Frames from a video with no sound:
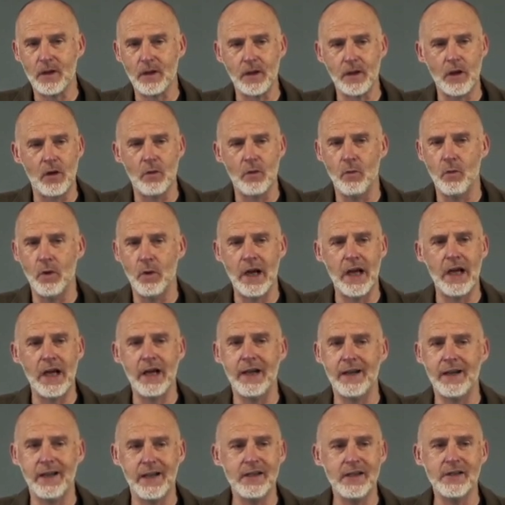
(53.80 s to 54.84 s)

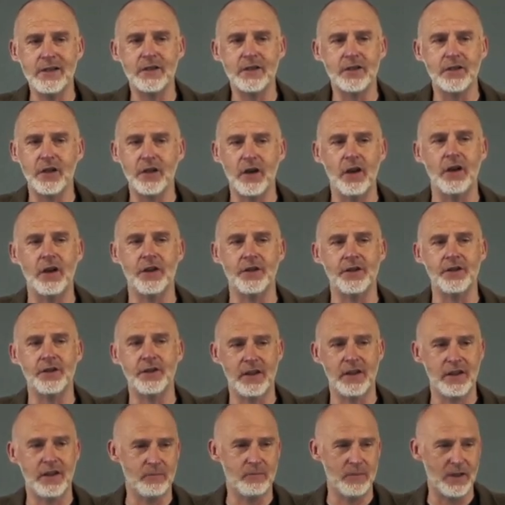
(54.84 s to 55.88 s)
where is God
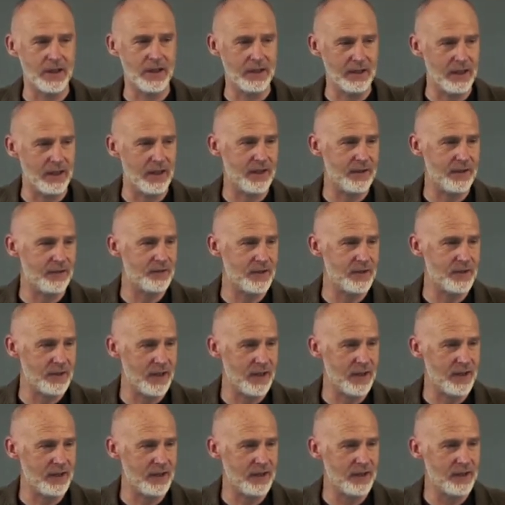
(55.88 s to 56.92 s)
in my life
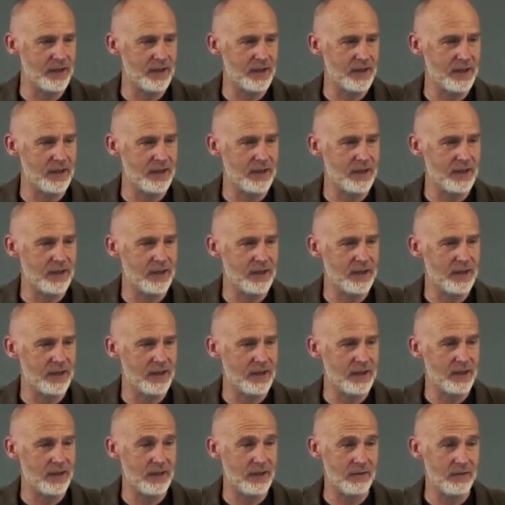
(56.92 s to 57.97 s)
today?
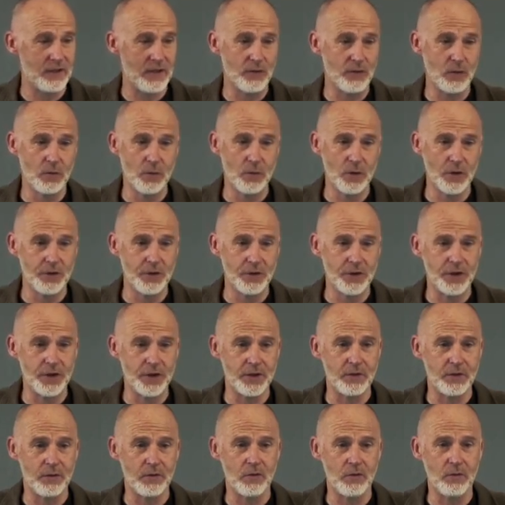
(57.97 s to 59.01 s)
Have you ever
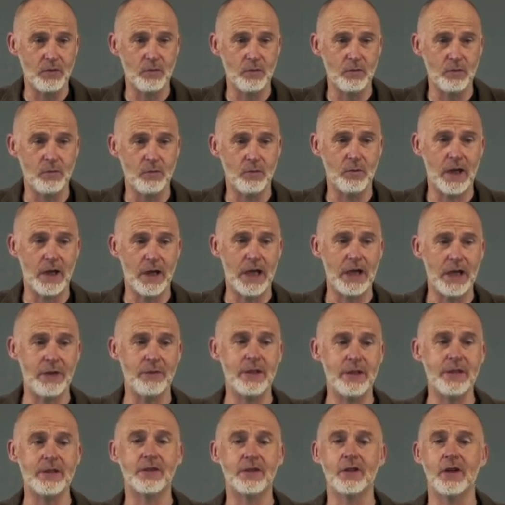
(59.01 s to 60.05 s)
wondered, where
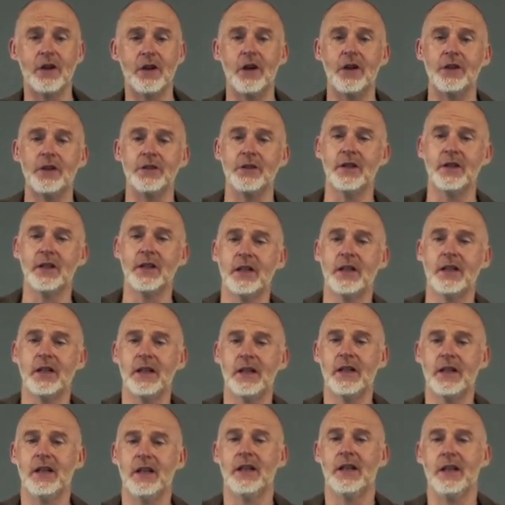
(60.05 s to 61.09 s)
is God
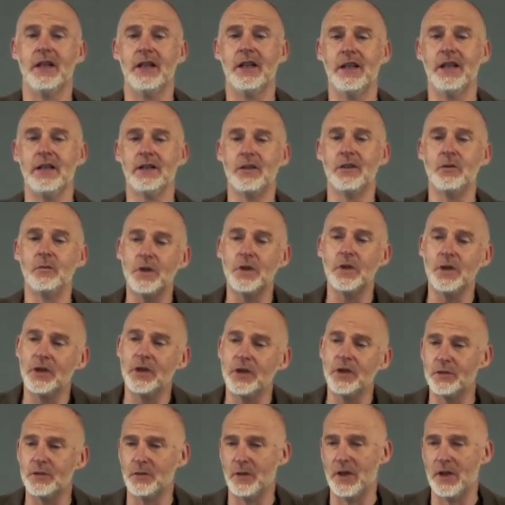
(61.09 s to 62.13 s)
in the
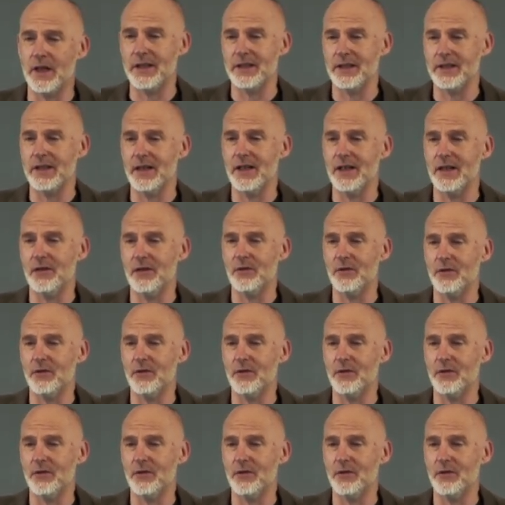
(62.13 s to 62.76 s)
world right now?